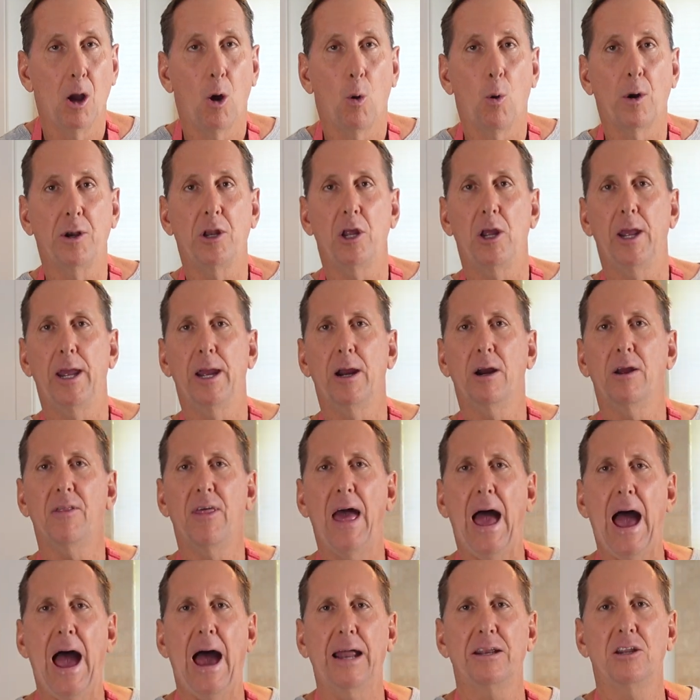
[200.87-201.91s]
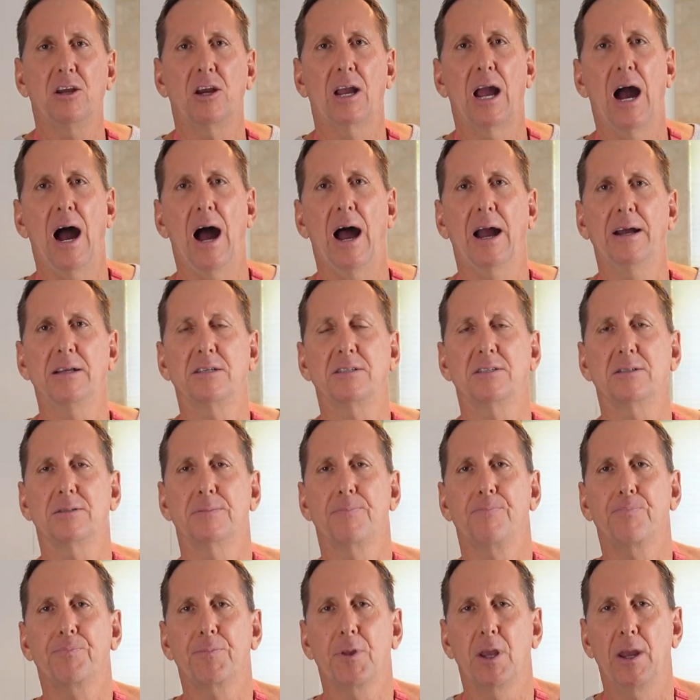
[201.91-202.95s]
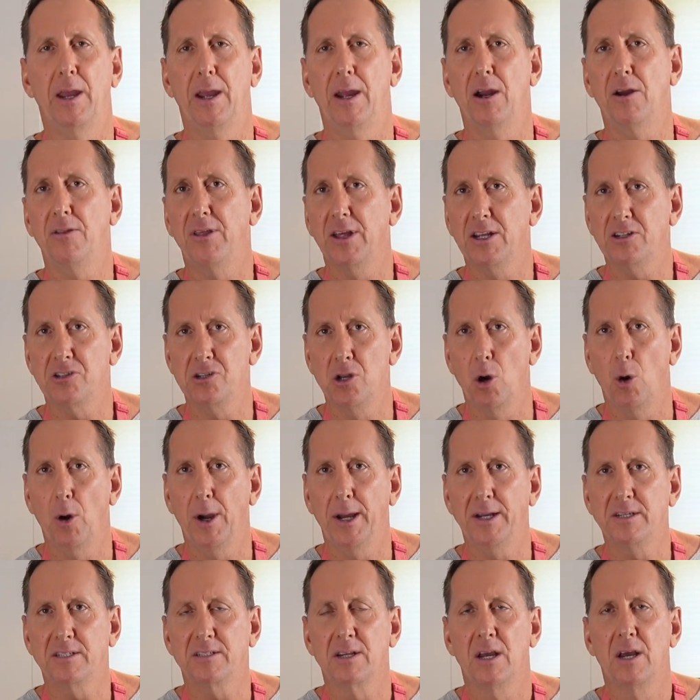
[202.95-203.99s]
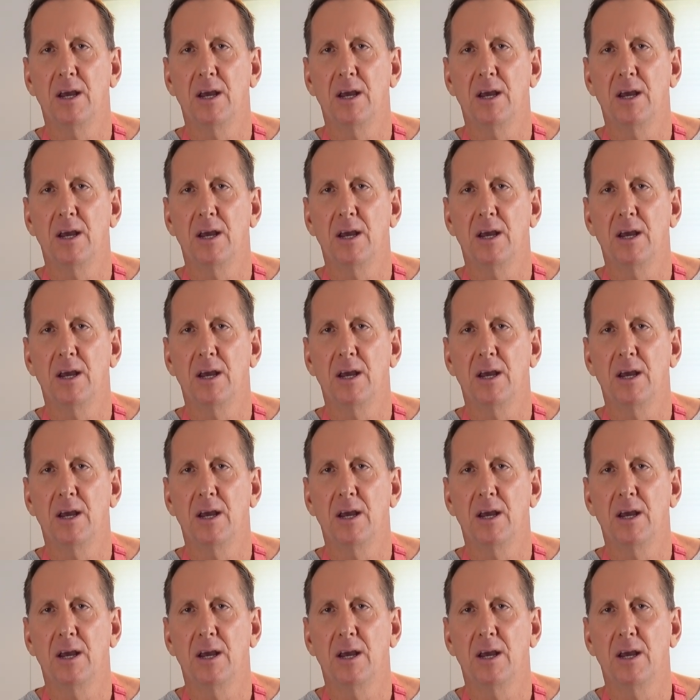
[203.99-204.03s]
when you hear that, you guys, you hear this noise?